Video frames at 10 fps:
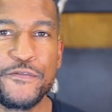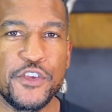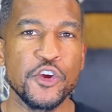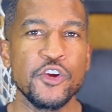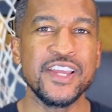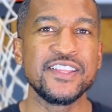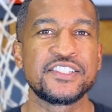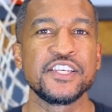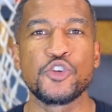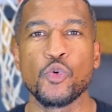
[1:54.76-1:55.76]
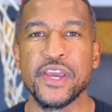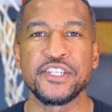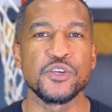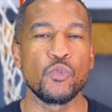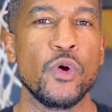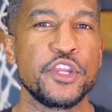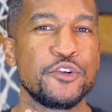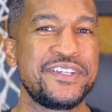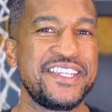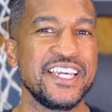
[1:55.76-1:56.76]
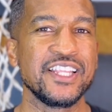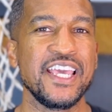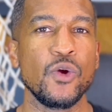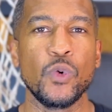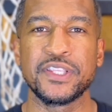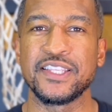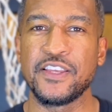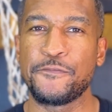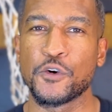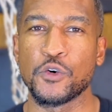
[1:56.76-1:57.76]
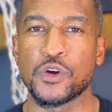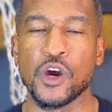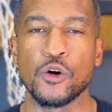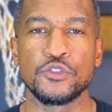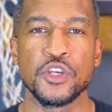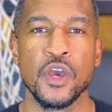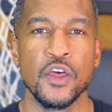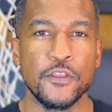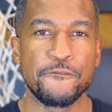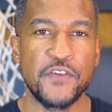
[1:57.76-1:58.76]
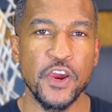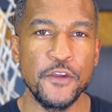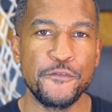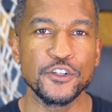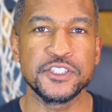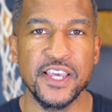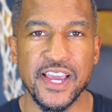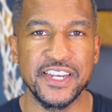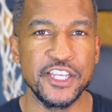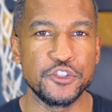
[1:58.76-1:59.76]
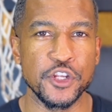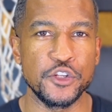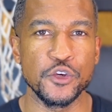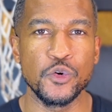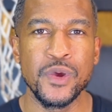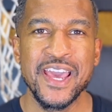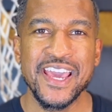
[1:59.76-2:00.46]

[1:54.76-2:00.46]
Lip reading: if you're in the situation where you're dealing with a difficult coach, the very first thing I need you to do